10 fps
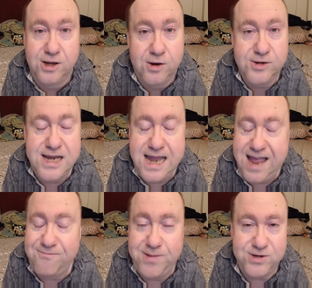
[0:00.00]
We didn't
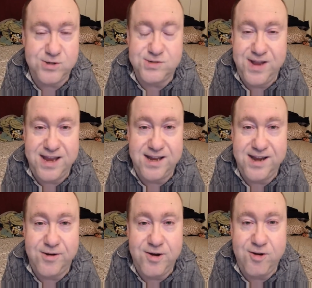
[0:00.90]
have pictures of naked
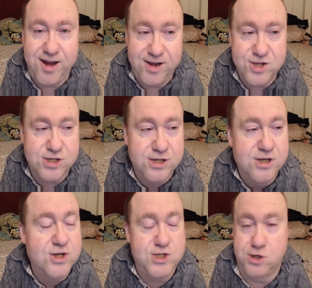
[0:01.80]
Aaron Hernandez,
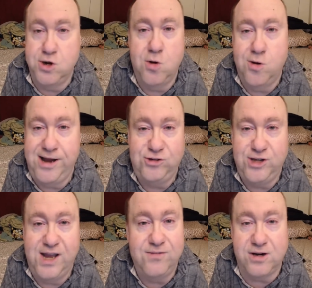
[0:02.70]
so no one
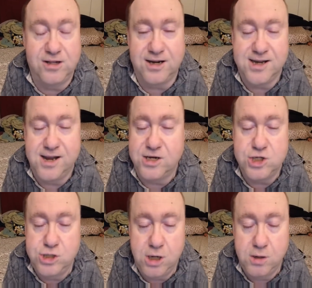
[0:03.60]
actually ever clicked on the
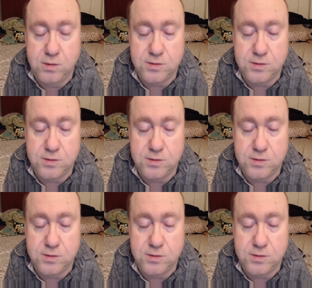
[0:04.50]
show.